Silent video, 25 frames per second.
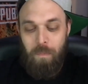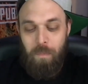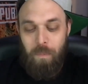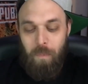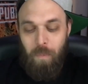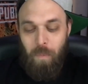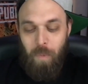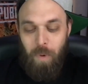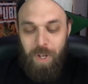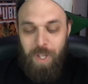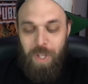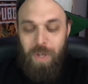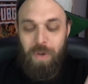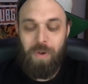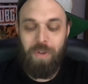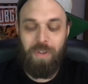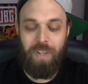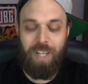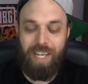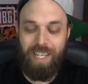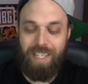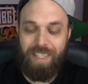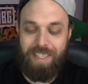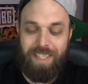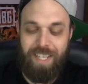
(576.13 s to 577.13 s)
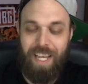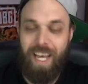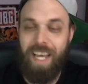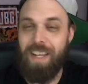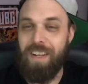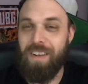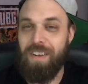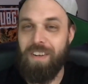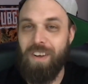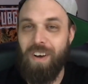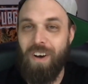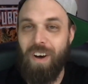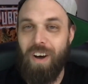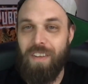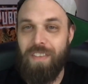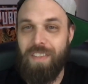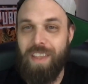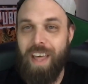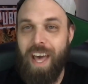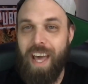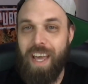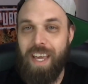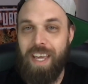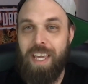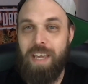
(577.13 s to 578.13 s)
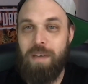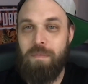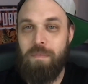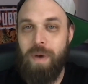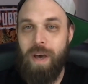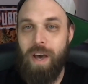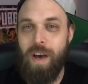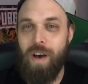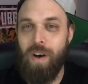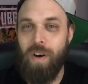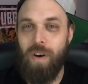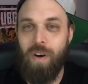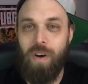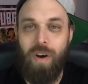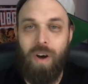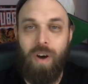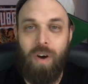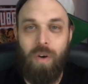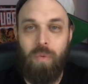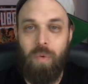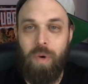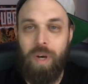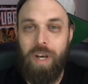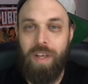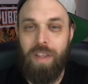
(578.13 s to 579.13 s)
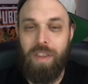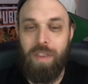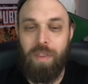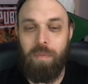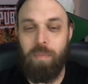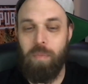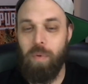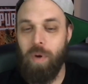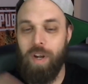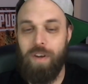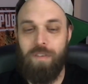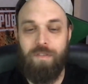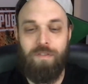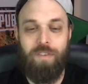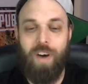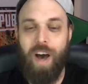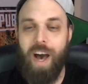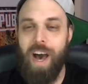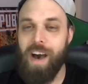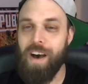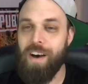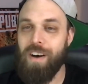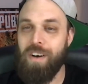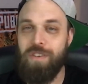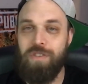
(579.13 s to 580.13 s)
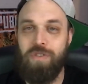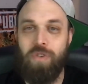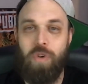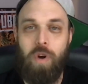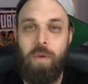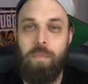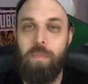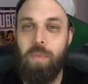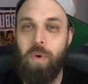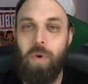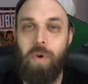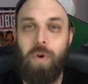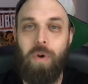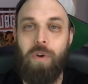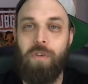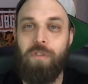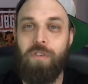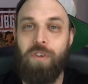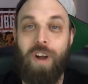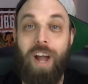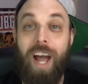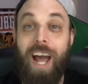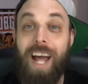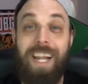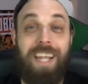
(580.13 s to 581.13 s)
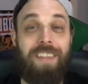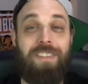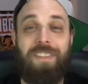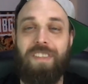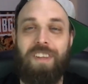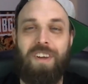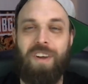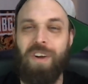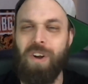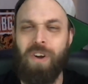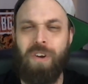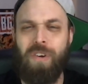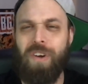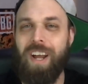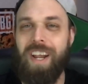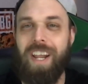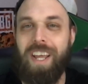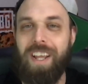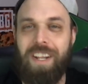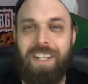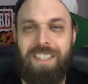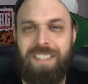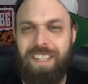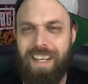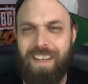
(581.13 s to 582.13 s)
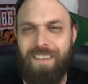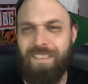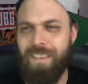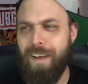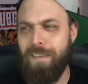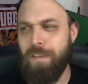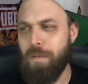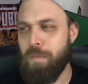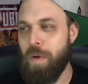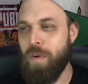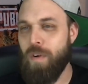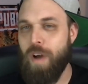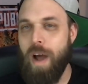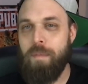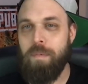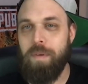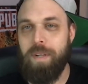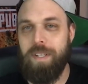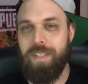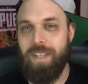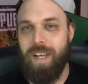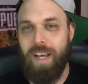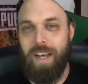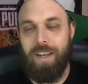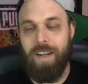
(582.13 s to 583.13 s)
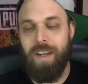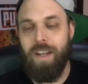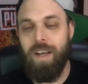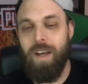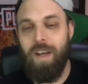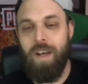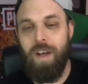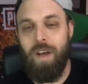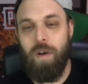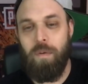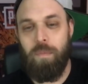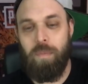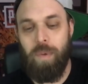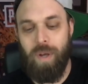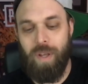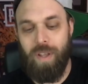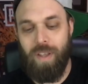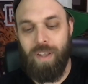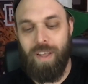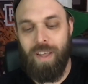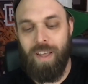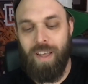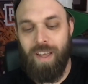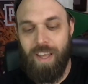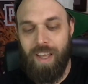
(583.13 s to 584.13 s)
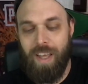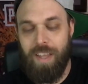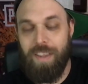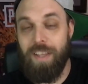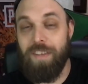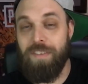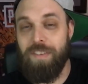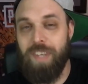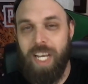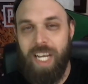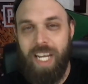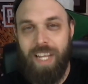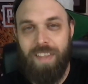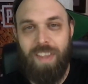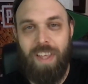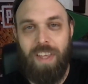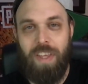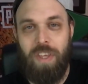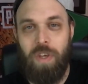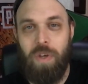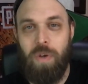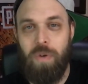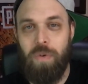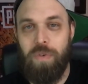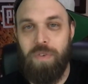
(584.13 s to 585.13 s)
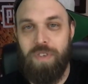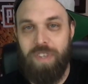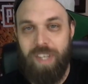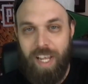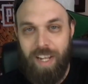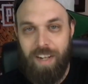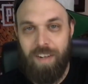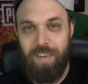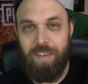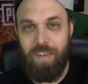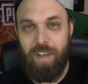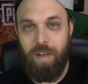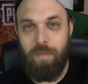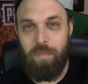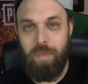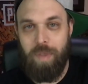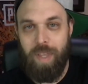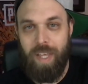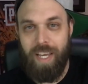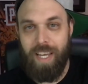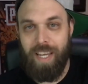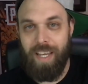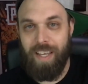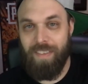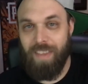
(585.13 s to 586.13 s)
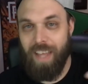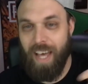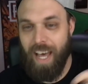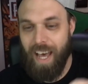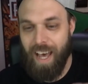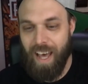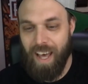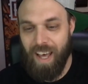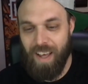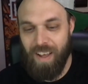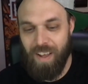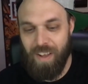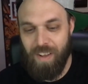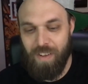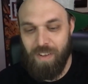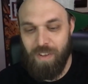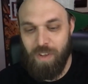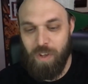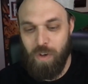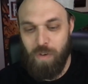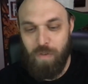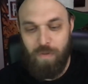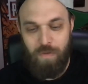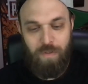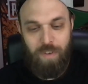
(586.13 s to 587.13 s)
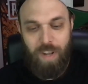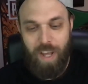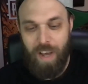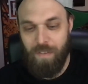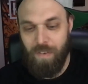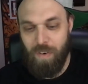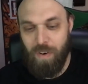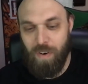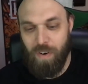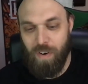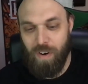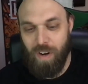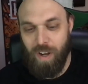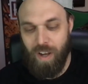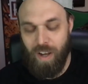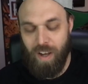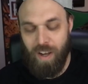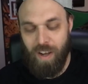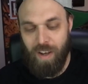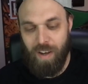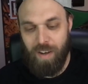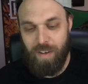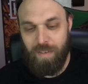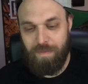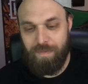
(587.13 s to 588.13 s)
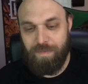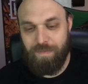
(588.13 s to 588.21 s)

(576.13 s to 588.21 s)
When you click send on that email with print files or proof or anything that you're creating, it doesn't even have to be wrap design, but the second that you send something that you've never